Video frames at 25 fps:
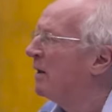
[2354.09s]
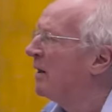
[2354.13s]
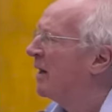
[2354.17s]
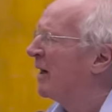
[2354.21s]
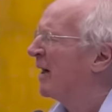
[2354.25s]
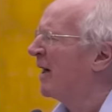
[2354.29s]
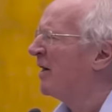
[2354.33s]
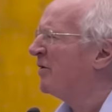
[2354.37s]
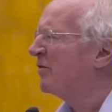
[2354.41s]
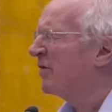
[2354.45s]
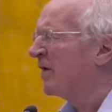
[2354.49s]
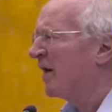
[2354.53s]

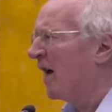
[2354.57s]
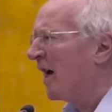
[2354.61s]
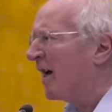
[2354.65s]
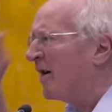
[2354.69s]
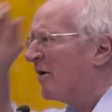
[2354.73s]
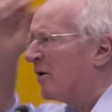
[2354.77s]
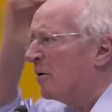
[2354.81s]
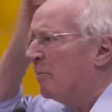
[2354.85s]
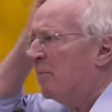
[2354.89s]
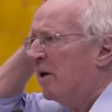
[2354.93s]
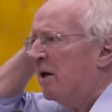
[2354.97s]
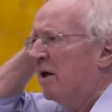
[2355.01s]
And I say, "Hang
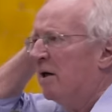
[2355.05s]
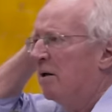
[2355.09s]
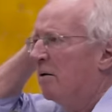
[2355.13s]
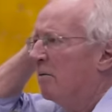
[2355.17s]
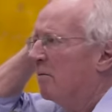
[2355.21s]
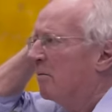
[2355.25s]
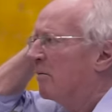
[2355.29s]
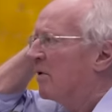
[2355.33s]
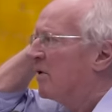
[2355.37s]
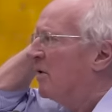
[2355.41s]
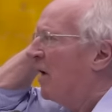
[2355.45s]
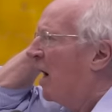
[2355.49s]
on a minute,
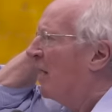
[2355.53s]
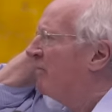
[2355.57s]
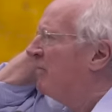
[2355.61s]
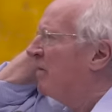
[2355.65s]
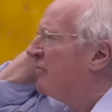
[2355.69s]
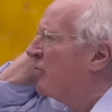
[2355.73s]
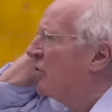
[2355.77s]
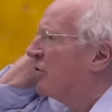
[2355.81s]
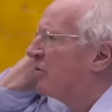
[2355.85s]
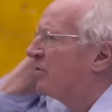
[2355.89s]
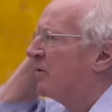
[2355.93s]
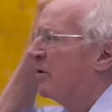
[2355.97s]
I've
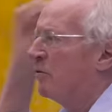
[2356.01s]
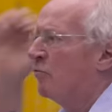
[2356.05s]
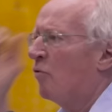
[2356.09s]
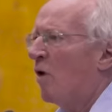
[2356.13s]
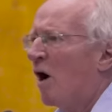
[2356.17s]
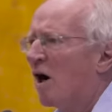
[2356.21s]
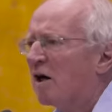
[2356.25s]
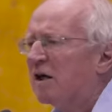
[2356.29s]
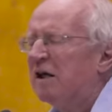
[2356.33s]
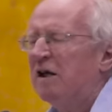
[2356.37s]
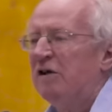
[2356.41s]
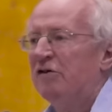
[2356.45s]
never heard an
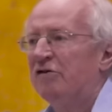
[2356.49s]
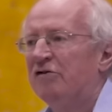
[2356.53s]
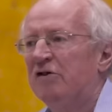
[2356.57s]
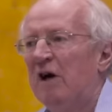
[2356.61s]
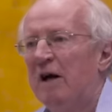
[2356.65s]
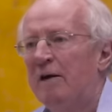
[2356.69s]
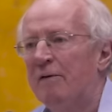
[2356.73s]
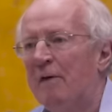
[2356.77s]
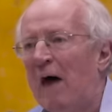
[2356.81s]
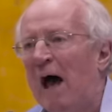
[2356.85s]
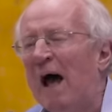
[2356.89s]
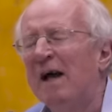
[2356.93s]
Iraqi
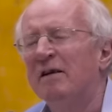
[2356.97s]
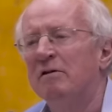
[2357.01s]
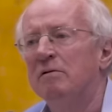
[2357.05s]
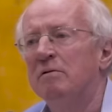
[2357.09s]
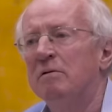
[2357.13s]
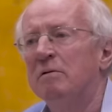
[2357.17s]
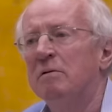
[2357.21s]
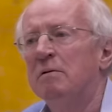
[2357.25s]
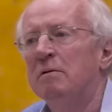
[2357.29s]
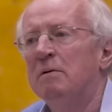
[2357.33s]
say that.